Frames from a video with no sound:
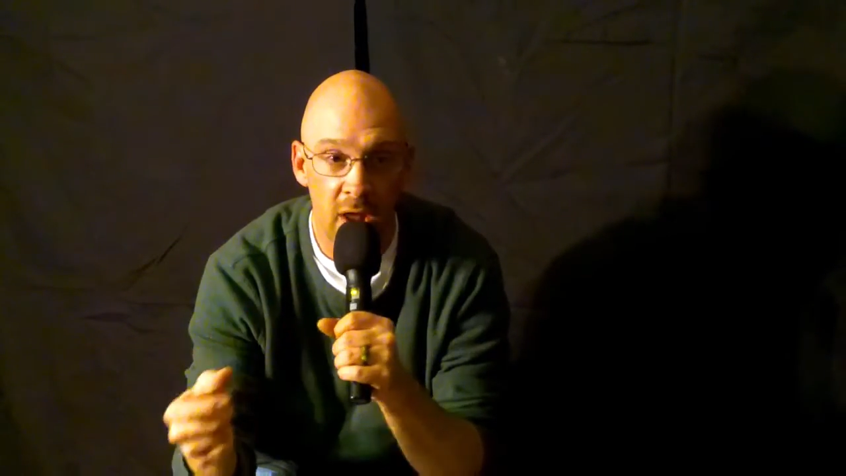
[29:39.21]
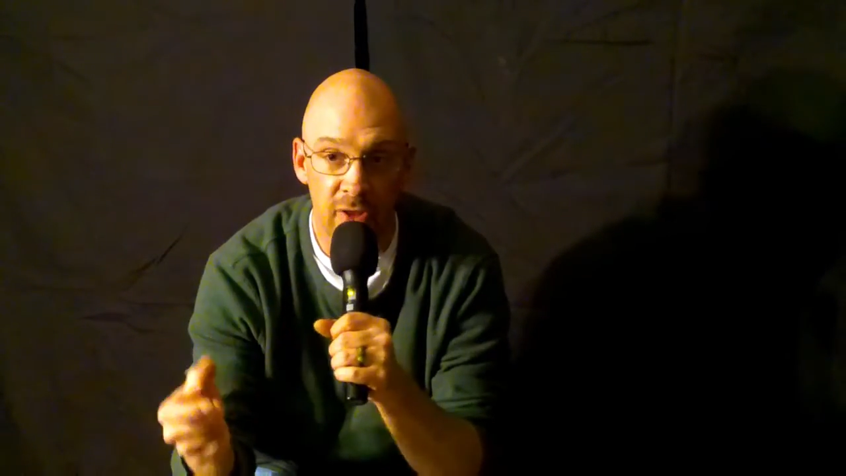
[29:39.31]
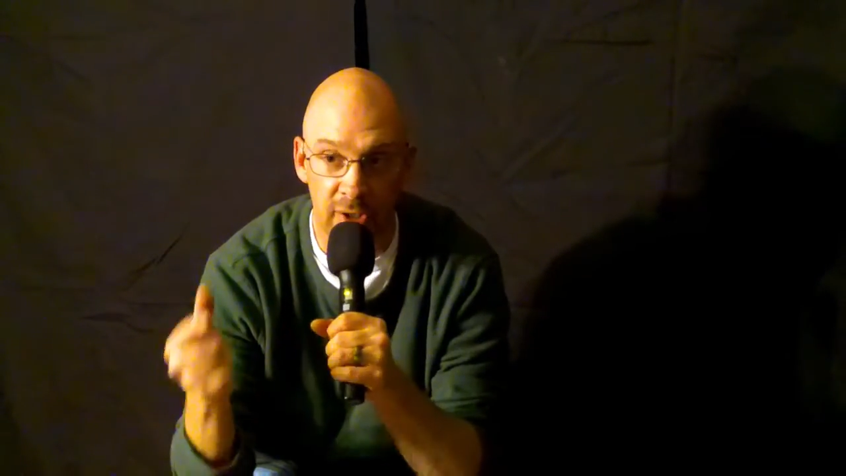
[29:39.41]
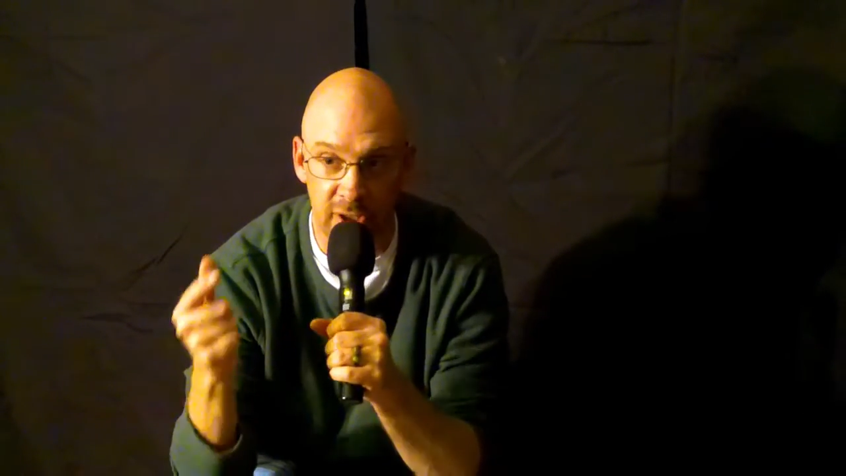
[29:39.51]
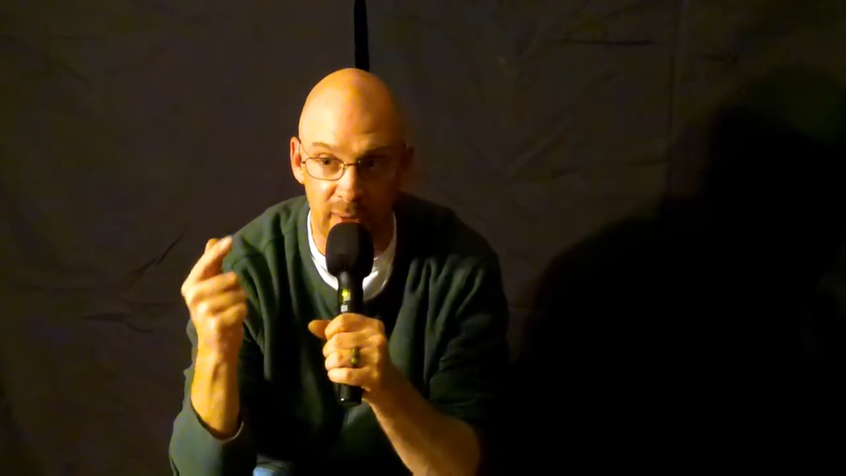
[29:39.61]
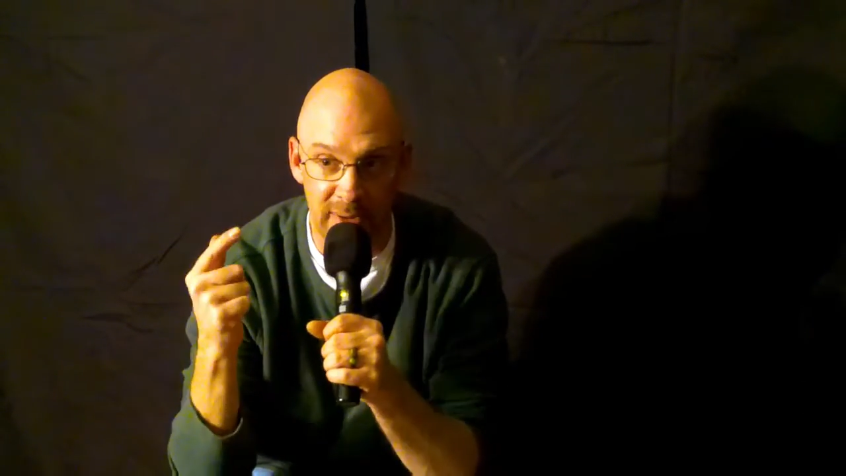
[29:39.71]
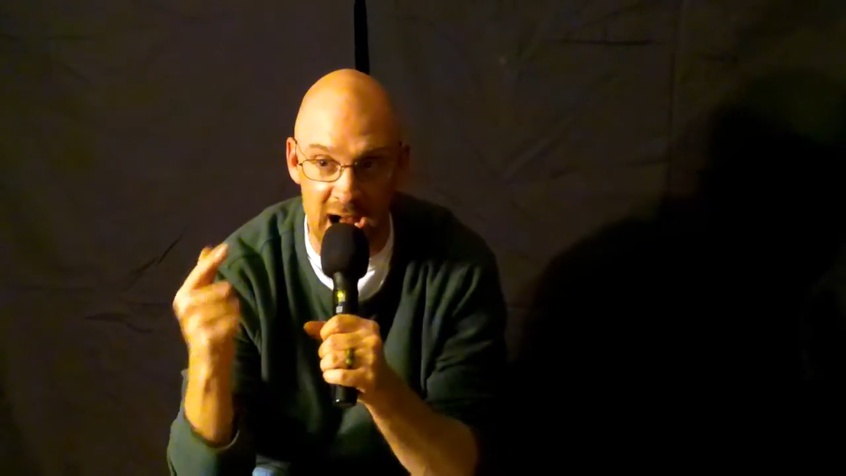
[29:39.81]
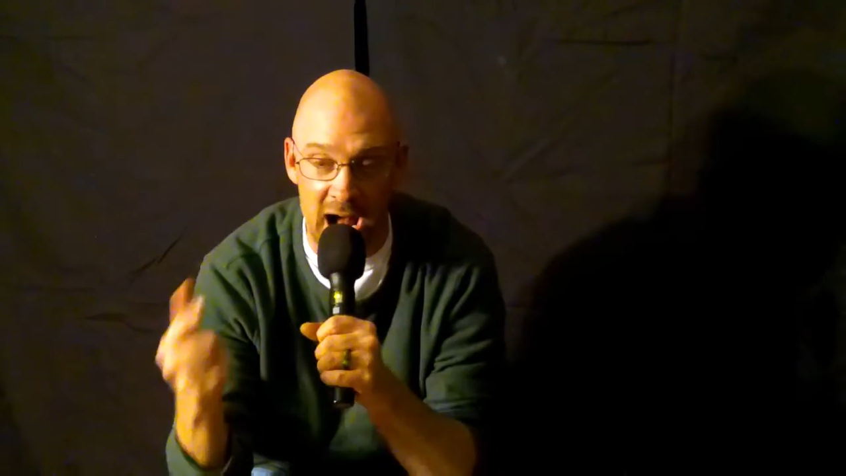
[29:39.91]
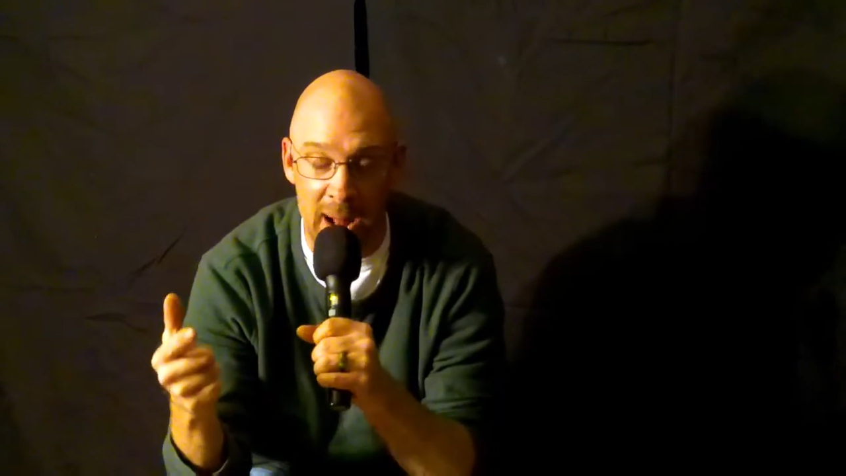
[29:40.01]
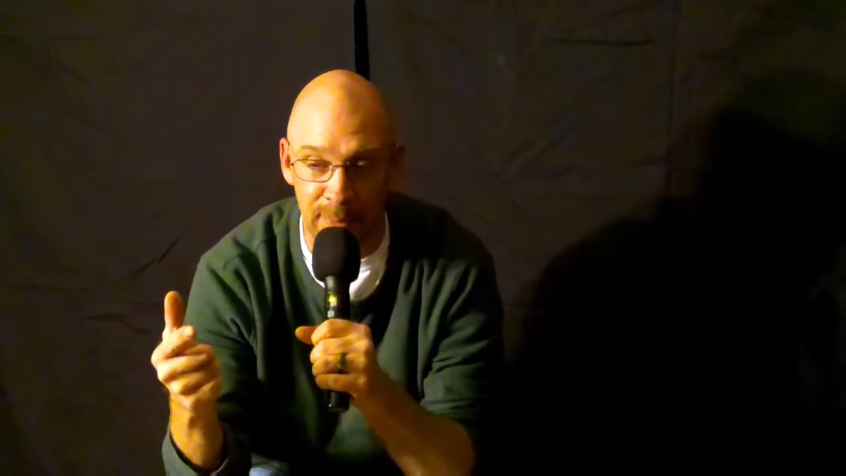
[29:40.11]
there's going to be
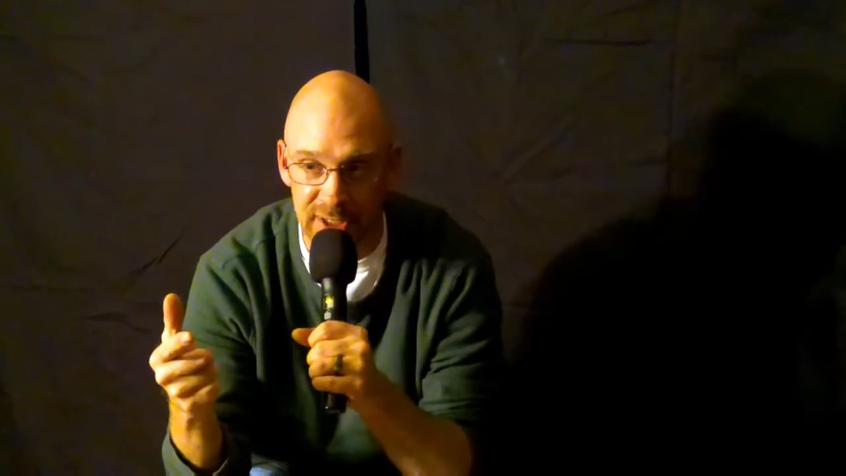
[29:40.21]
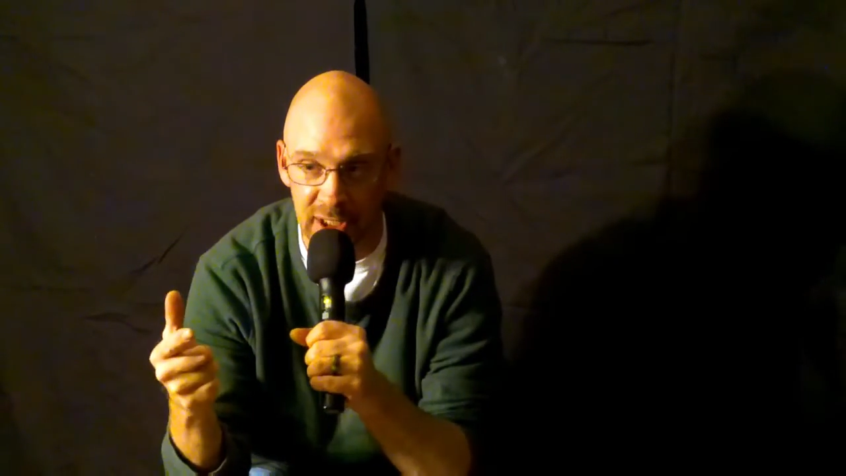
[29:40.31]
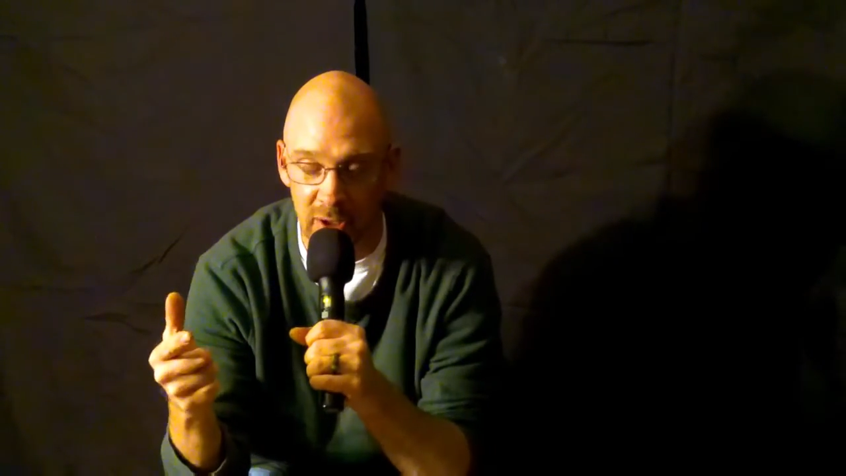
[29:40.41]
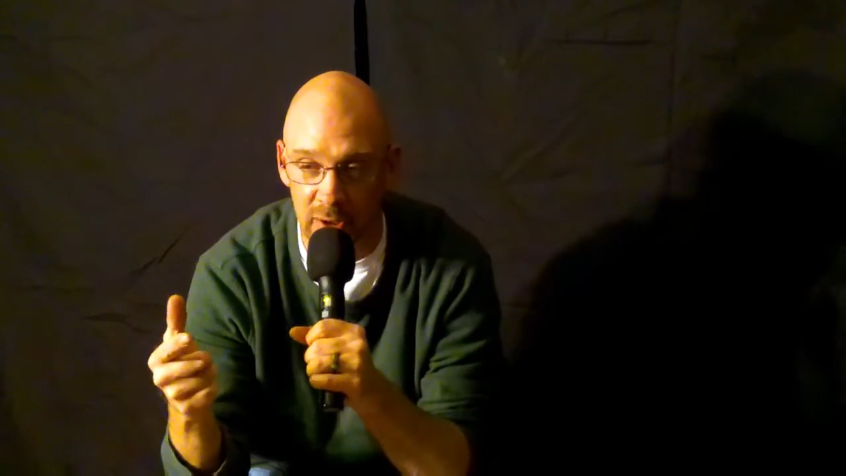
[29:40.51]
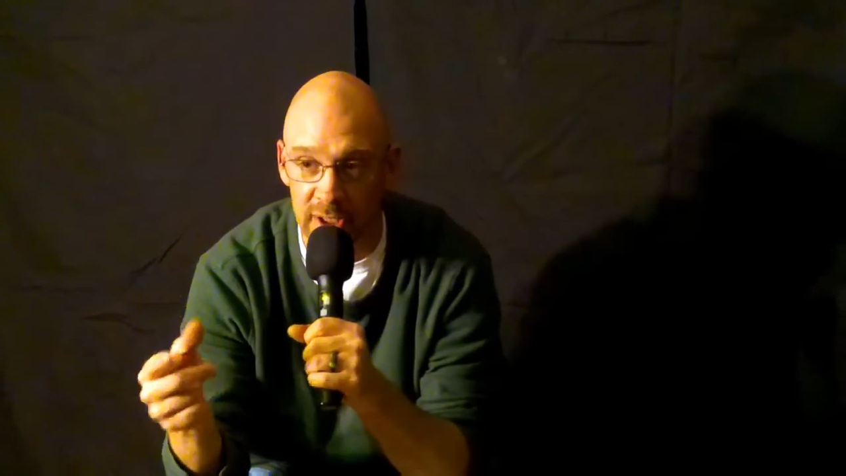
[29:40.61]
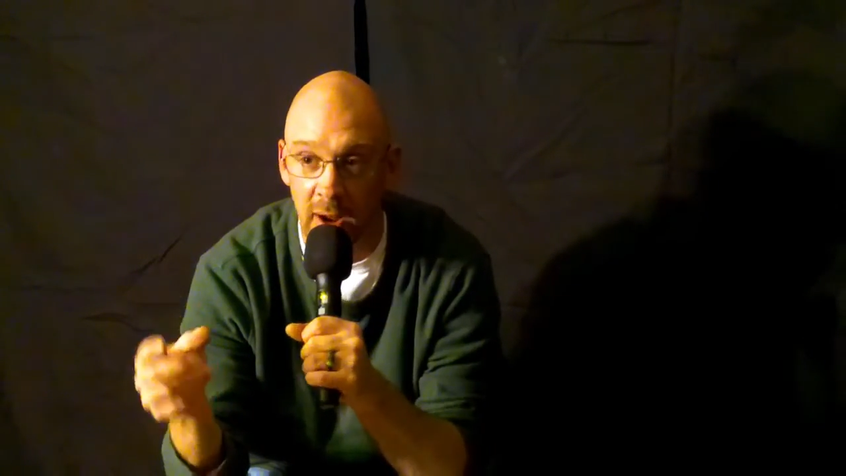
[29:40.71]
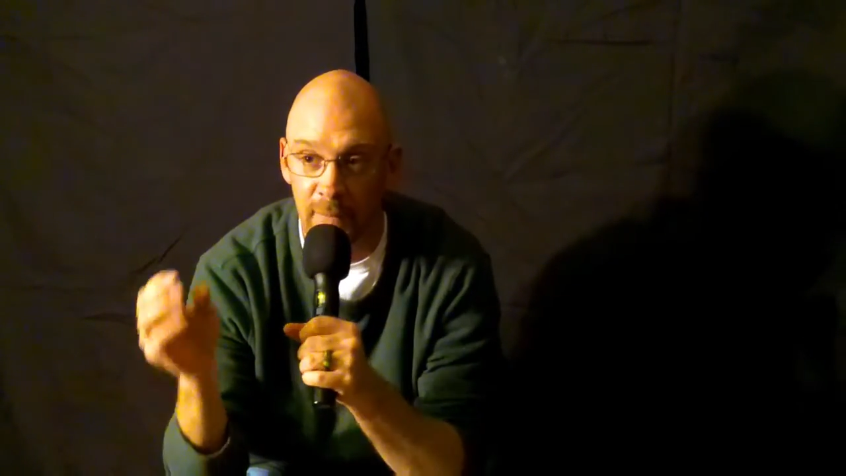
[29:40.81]
obstacles,